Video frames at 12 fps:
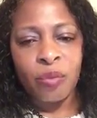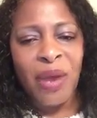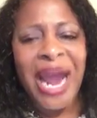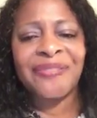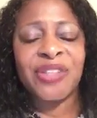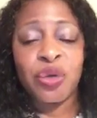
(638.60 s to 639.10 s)

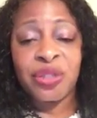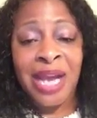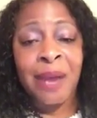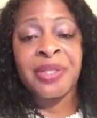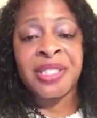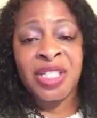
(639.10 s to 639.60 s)
We have to use
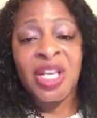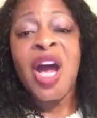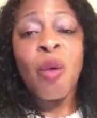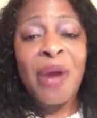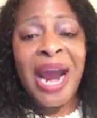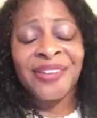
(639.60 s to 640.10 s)
common sense.
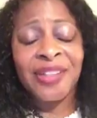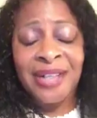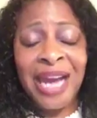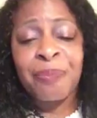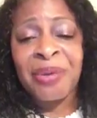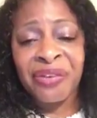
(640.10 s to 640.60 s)
We have to
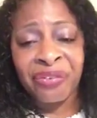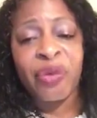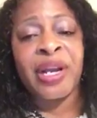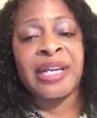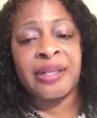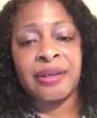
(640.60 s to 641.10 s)
not be
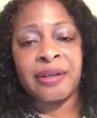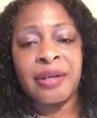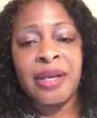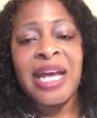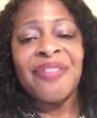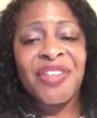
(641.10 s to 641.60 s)
afraid.
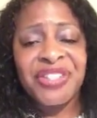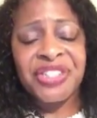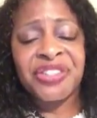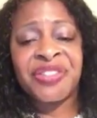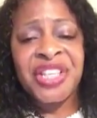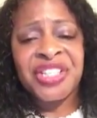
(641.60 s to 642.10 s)
This
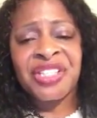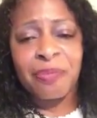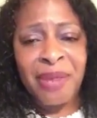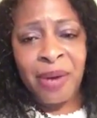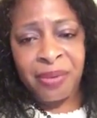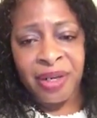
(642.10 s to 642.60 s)
is
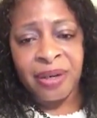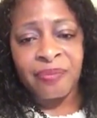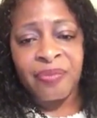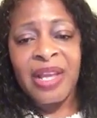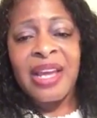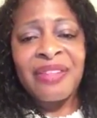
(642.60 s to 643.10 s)
America.
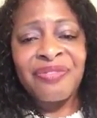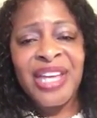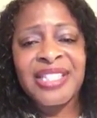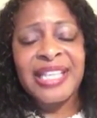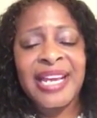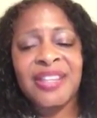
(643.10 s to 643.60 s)

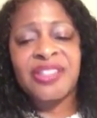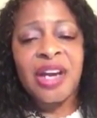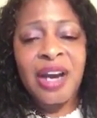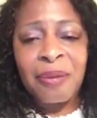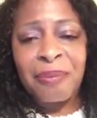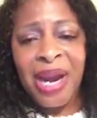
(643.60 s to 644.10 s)
This is
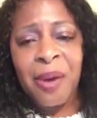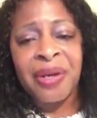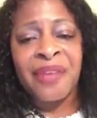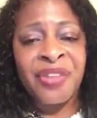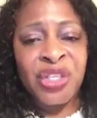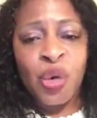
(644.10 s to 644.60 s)

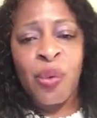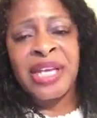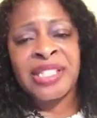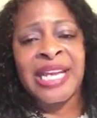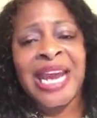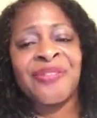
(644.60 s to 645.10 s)
America, the
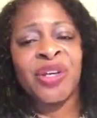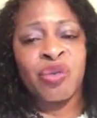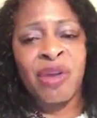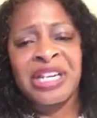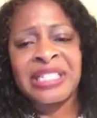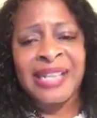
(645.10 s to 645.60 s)
USA, the
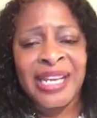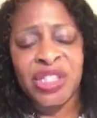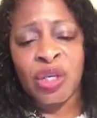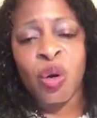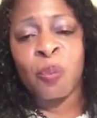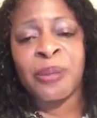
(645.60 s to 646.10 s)
greatest
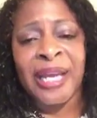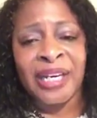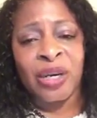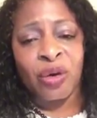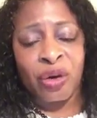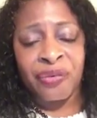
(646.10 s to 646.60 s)
nation on
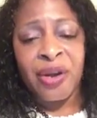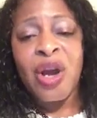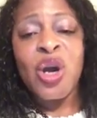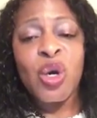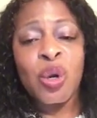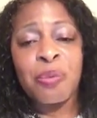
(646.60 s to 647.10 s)
planet Earth,
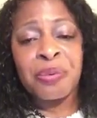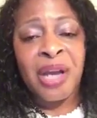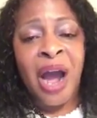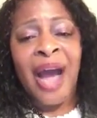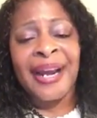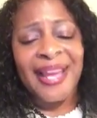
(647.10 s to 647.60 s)
whom
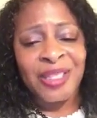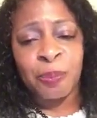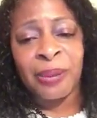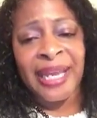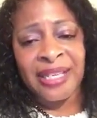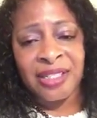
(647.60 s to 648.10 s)
God has
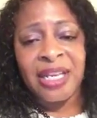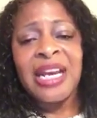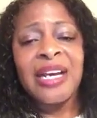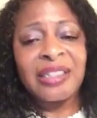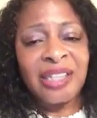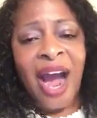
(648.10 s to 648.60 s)
blessed.
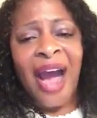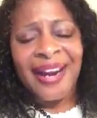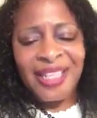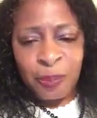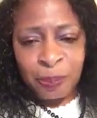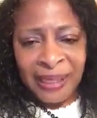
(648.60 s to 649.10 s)
God
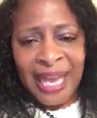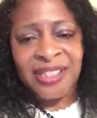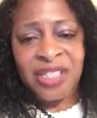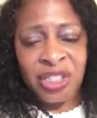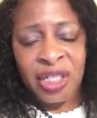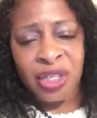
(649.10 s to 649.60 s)
has
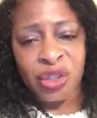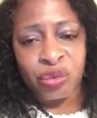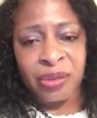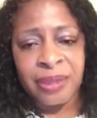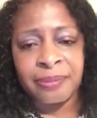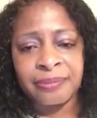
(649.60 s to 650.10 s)
blessed this
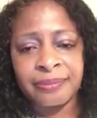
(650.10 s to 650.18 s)
country.